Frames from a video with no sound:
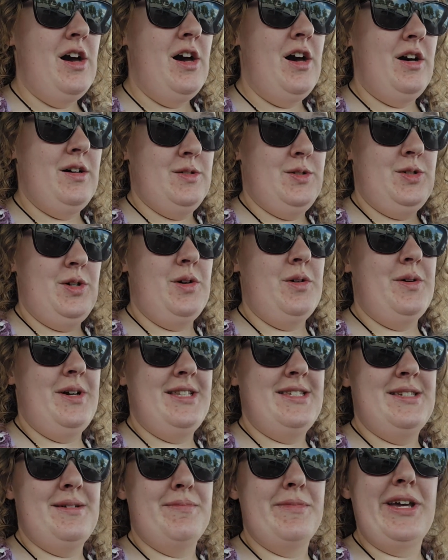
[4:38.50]
Also,
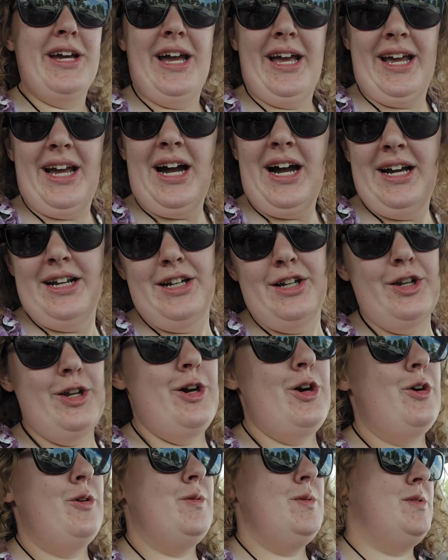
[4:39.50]
it's something I kind of
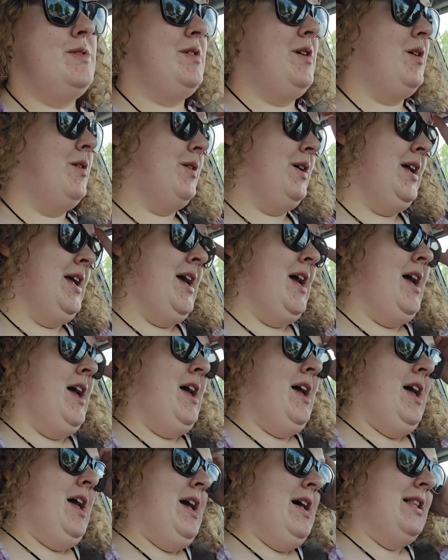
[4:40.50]
know, so
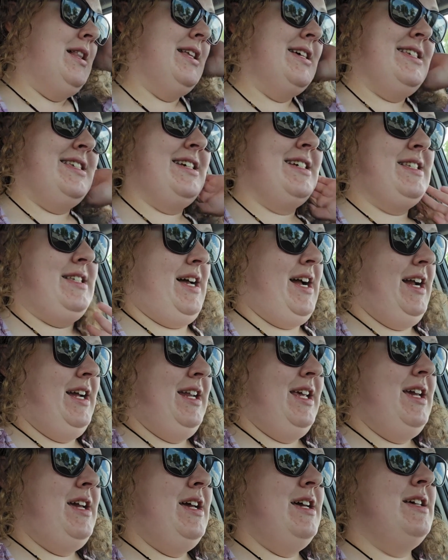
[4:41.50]
less
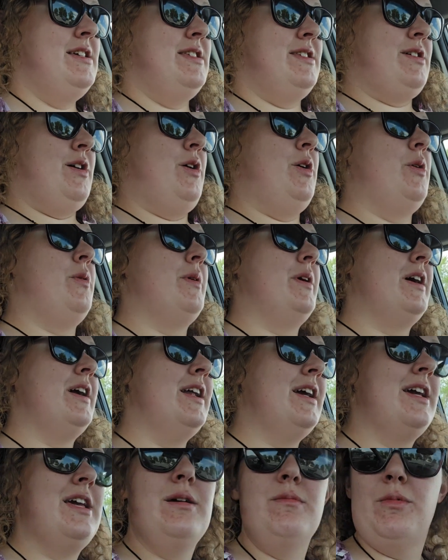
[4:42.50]
anxiety. So we're
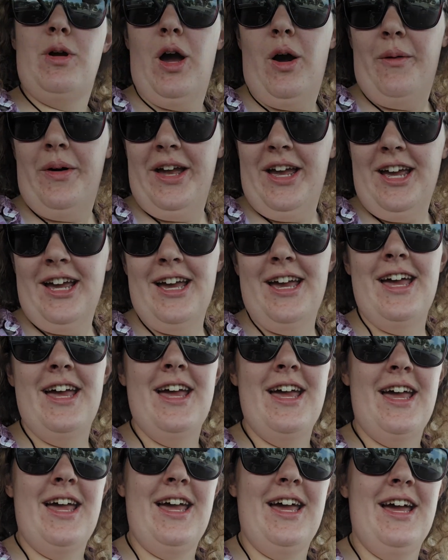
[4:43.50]
going to keep going,
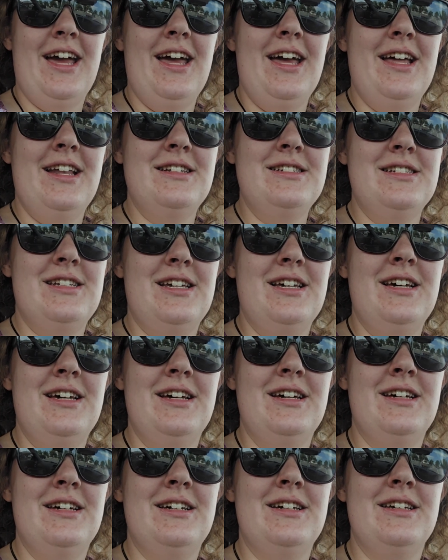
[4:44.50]
and
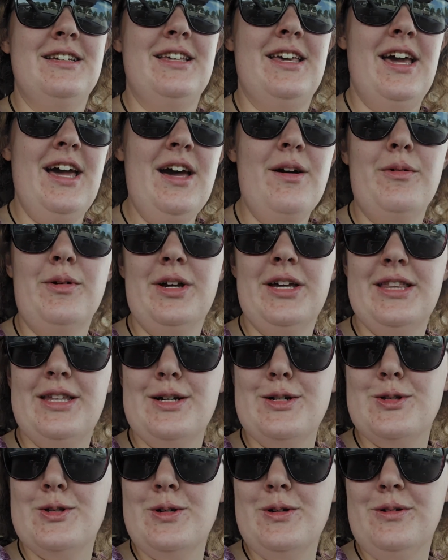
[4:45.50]
yeah, we'll get
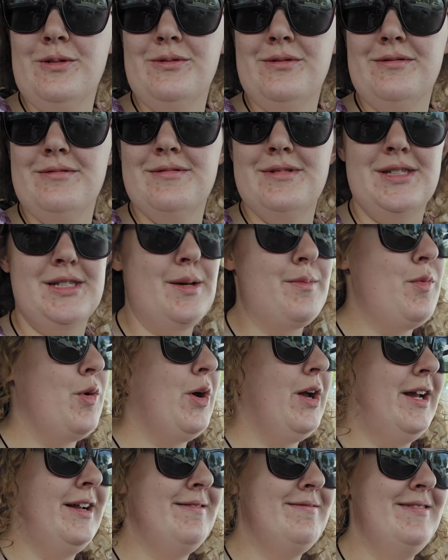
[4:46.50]
there soon, at some
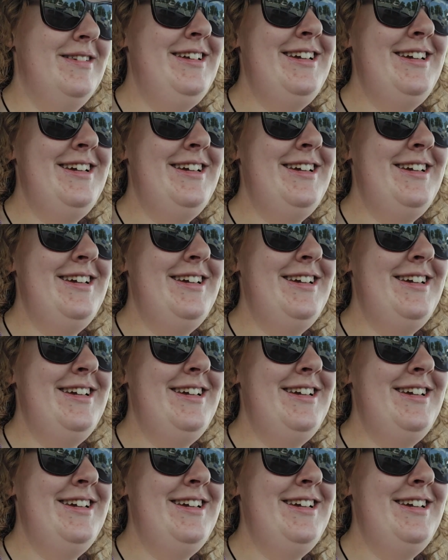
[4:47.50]
point.